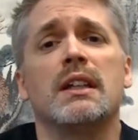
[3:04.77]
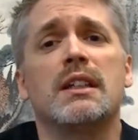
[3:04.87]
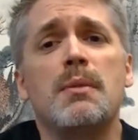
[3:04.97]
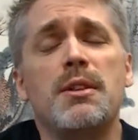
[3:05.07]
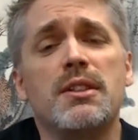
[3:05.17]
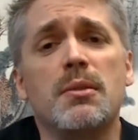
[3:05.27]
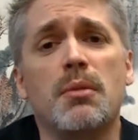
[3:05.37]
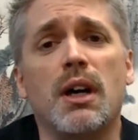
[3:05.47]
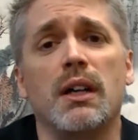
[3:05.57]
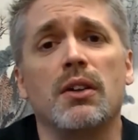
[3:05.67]
Keep this in
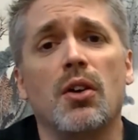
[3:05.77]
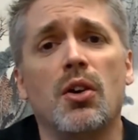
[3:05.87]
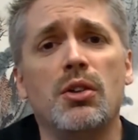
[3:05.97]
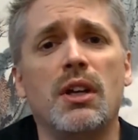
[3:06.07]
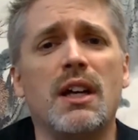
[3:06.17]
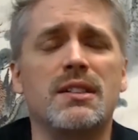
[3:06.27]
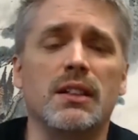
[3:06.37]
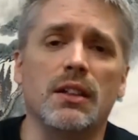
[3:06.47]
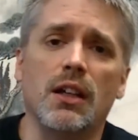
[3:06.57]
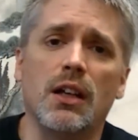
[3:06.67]
mind, all you guys
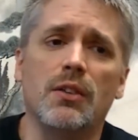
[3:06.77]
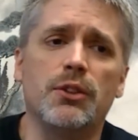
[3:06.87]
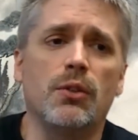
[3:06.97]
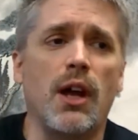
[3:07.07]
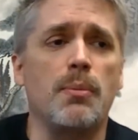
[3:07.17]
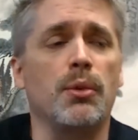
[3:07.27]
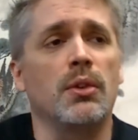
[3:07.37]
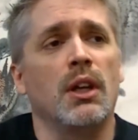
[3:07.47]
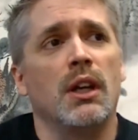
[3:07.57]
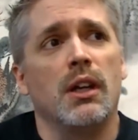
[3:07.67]
that love to
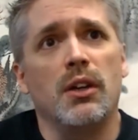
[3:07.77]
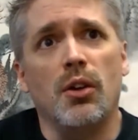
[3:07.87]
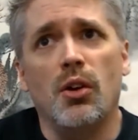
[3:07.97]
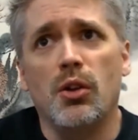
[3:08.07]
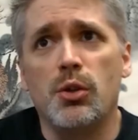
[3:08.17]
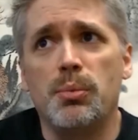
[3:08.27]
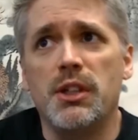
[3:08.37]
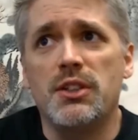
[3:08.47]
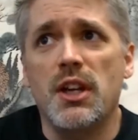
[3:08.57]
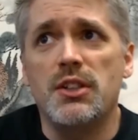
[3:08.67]
grapple and all you
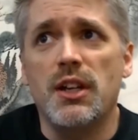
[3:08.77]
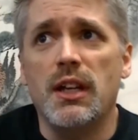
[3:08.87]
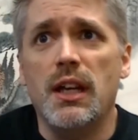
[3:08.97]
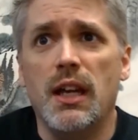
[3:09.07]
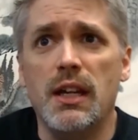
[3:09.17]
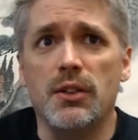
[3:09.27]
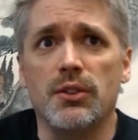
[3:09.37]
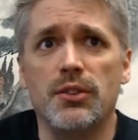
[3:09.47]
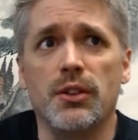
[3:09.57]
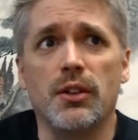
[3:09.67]
BJJ
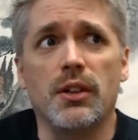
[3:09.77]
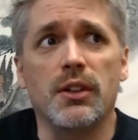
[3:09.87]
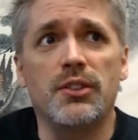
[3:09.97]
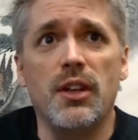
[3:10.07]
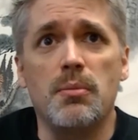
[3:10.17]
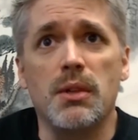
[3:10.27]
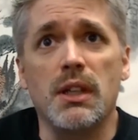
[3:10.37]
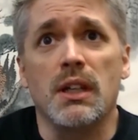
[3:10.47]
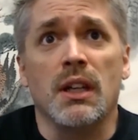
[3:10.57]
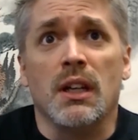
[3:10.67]
haters that are gonna send
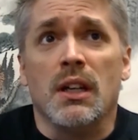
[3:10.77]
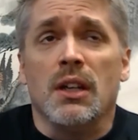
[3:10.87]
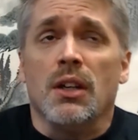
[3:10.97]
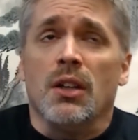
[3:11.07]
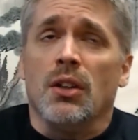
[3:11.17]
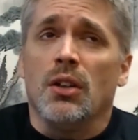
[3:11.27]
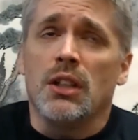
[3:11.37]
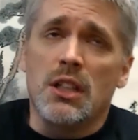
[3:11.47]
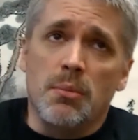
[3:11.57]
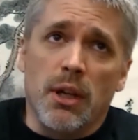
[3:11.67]
me
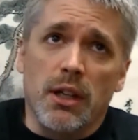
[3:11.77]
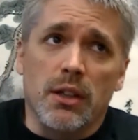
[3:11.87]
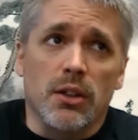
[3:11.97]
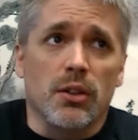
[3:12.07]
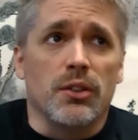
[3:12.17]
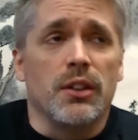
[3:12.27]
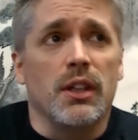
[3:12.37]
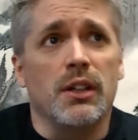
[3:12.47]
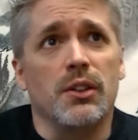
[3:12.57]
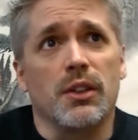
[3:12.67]
emails
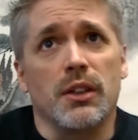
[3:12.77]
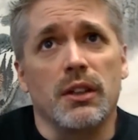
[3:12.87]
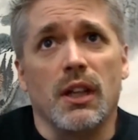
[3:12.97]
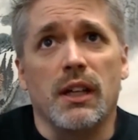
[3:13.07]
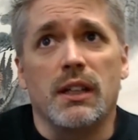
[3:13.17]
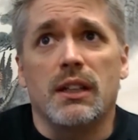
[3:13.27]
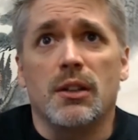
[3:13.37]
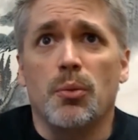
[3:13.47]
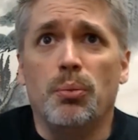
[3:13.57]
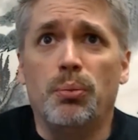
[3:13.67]
and you're gonna like
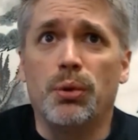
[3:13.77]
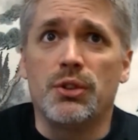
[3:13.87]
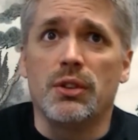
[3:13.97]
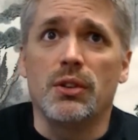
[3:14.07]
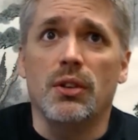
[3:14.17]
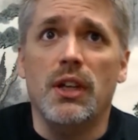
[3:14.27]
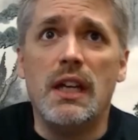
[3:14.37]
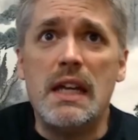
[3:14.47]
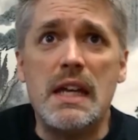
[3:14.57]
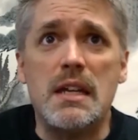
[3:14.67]
put your little
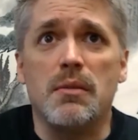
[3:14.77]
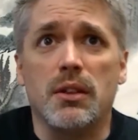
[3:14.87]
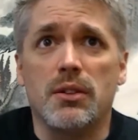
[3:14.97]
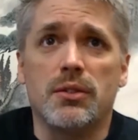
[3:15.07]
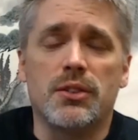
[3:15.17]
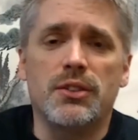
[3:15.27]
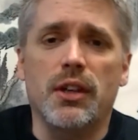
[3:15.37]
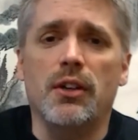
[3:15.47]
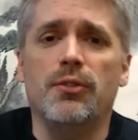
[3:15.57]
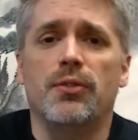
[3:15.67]
hate
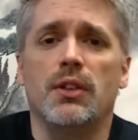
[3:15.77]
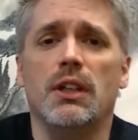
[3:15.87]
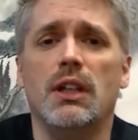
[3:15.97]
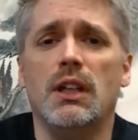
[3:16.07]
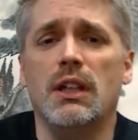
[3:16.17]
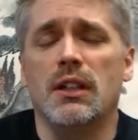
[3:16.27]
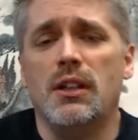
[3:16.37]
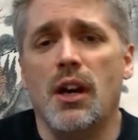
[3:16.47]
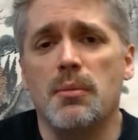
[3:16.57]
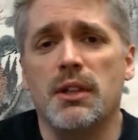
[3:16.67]
stuff in the
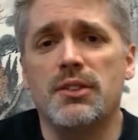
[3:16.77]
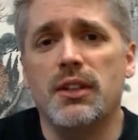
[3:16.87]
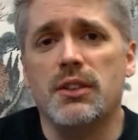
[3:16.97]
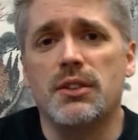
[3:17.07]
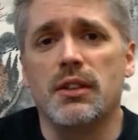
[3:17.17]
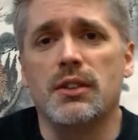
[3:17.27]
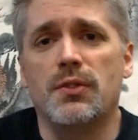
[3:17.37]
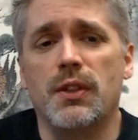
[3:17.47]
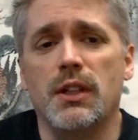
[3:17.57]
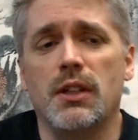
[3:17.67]
comments section of this
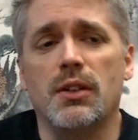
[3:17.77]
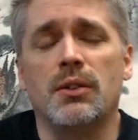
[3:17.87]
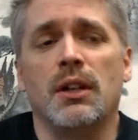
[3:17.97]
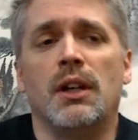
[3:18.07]
video,